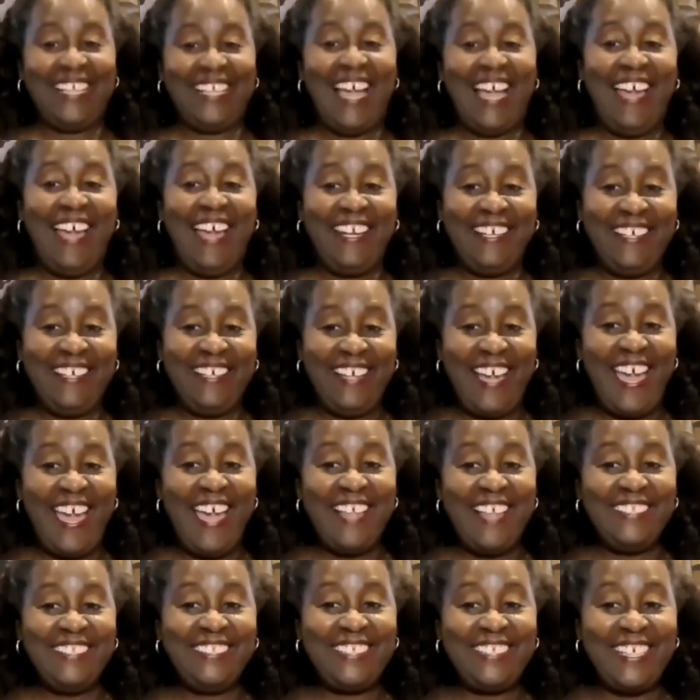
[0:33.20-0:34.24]
Anna
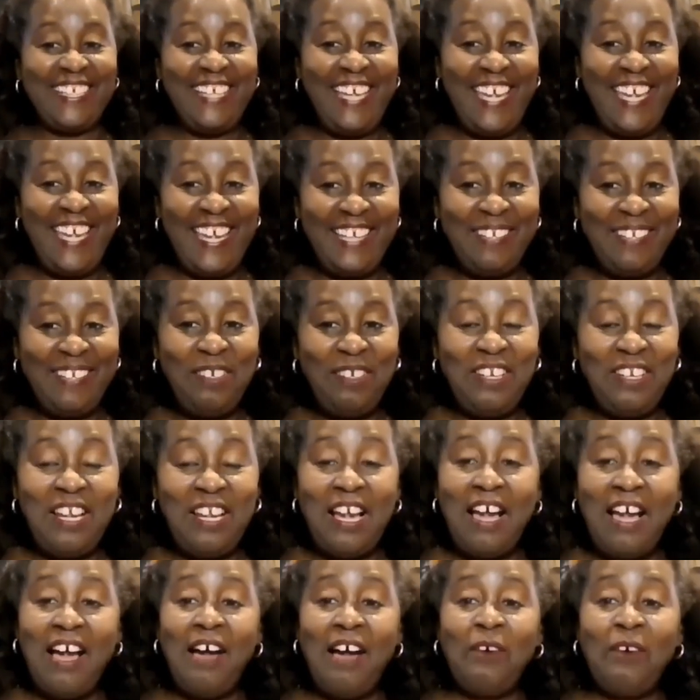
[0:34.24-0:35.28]
and Hayden
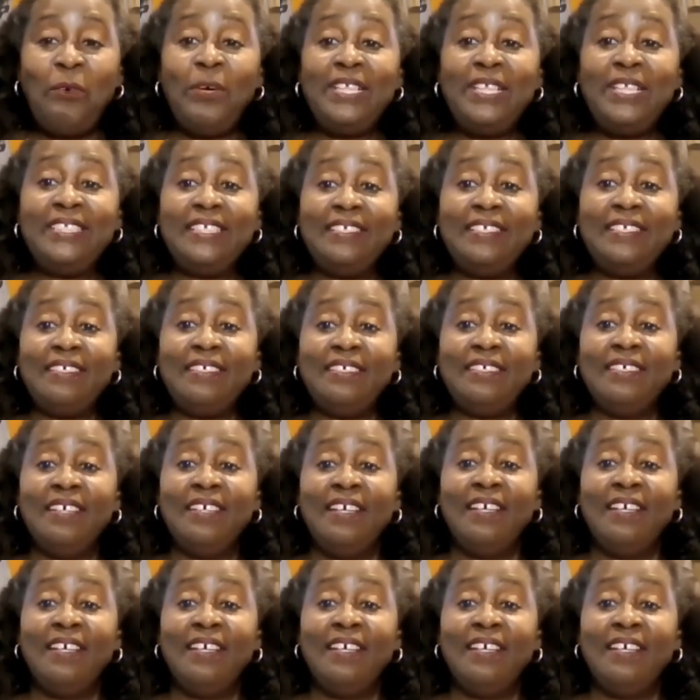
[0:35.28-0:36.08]
are going to